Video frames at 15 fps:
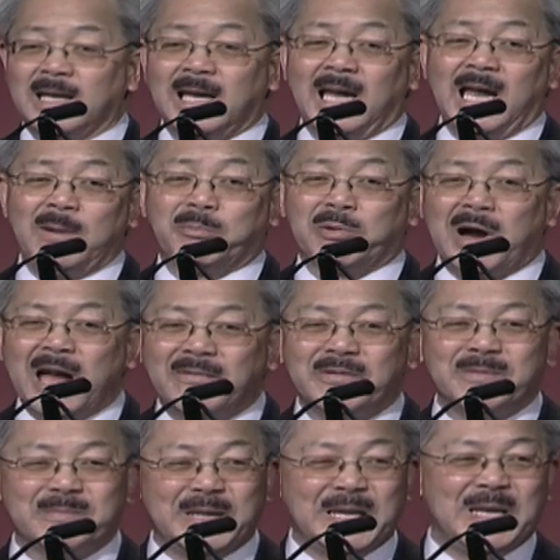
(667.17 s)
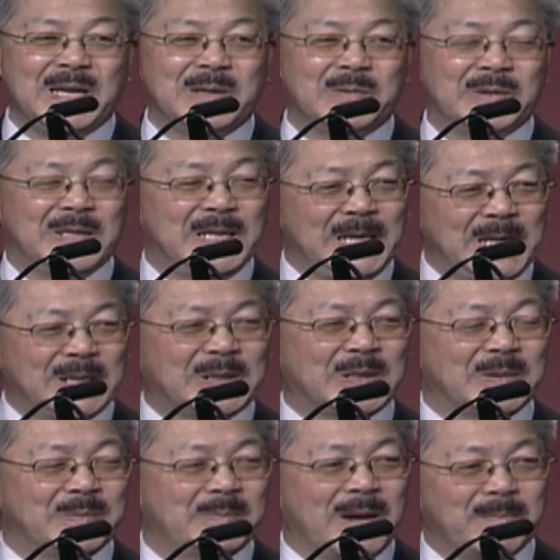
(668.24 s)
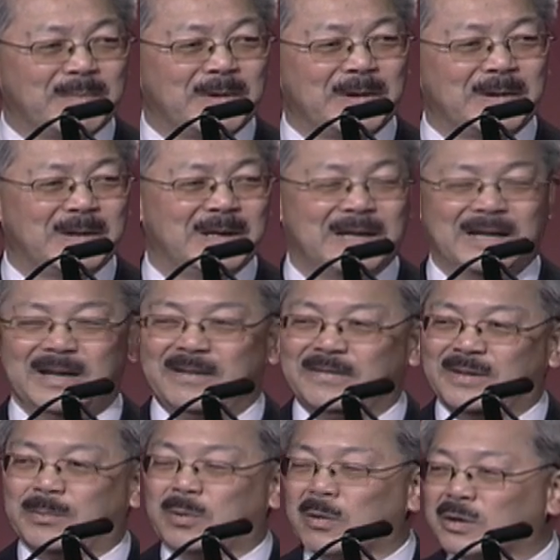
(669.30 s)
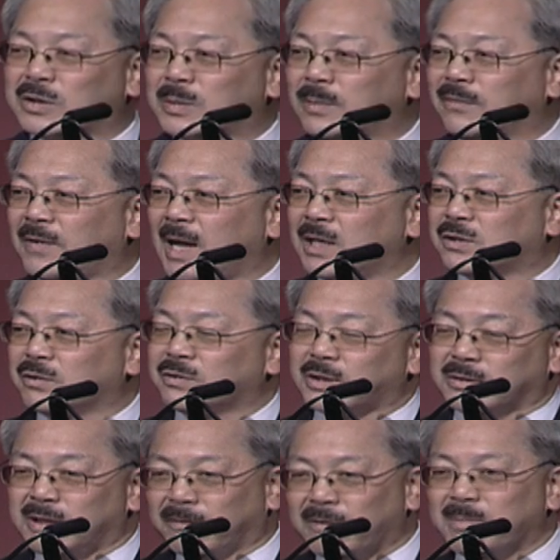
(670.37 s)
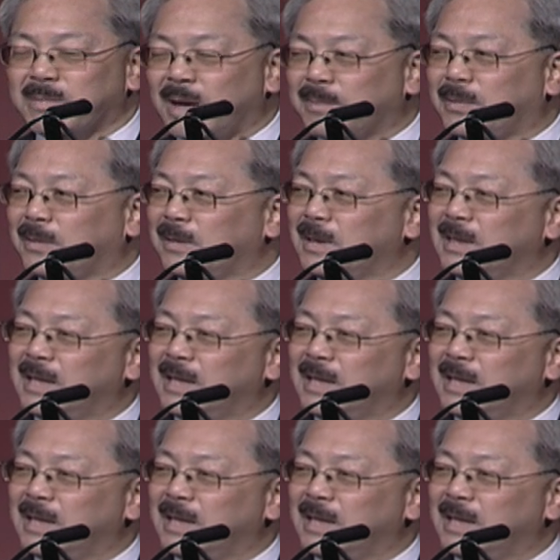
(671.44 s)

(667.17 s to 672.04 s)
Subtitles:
a private meeting with each member of the Board of Supervisors, a different member,